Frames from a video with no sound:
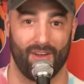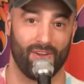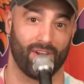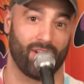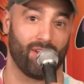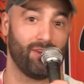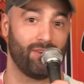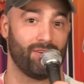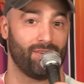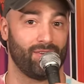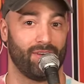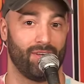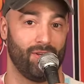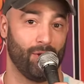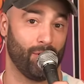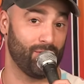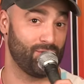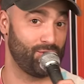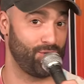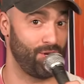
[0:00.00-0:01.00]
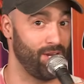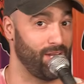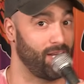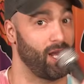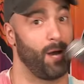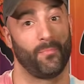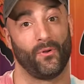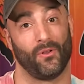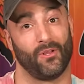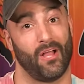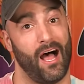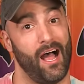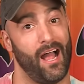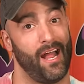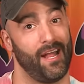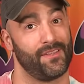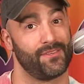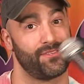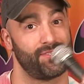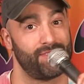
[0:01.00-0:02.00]
Or you can cheat a couple
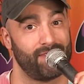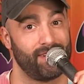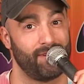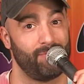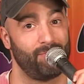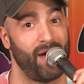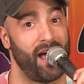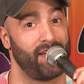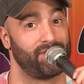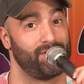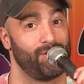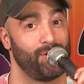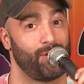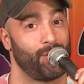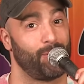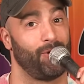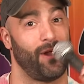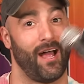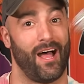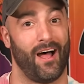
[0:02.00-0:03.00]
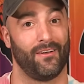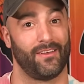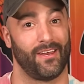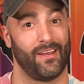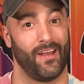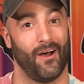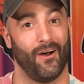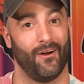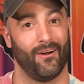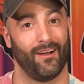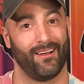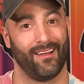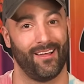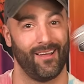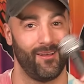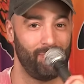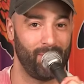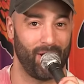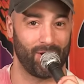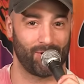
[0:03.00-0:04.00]
lines, pass it to the crowd,
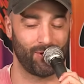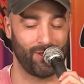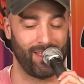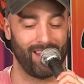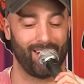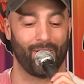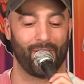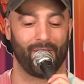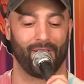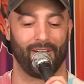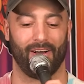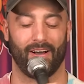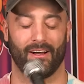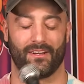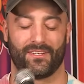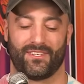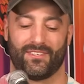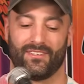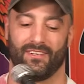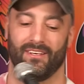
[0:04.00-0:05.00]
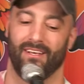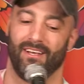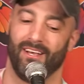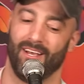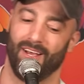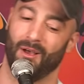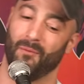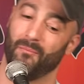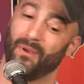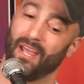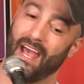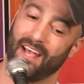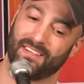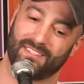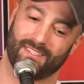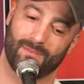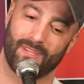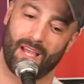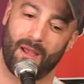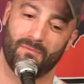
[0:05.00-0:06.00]
make sure they know the lyrics. But yeah,
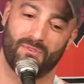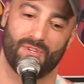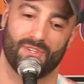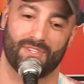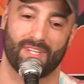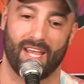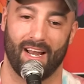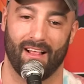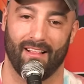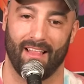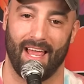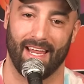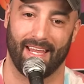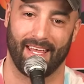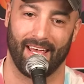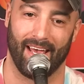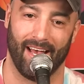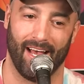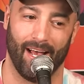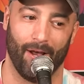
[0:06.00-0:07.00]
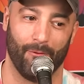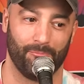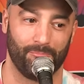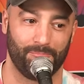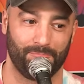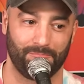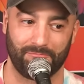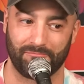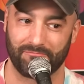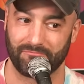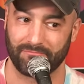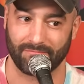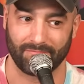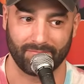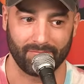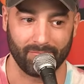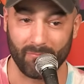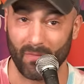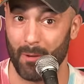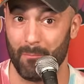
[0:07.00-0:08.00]
sometimes you just gotta like
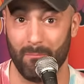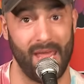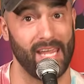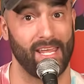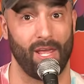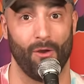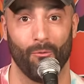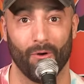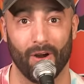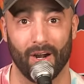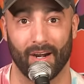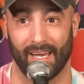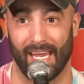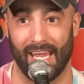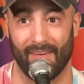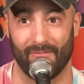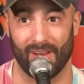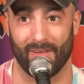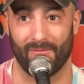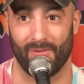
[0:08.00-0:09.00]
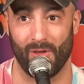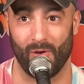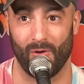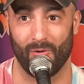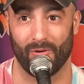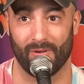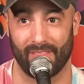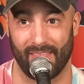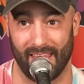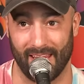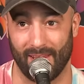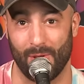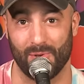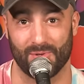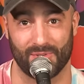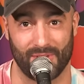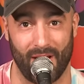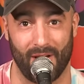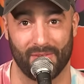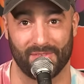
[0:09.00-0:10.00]
make it work, even if you think you
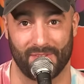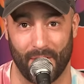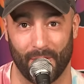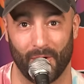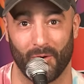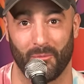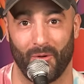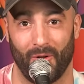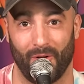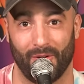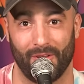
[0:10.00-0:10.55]
sound terrible.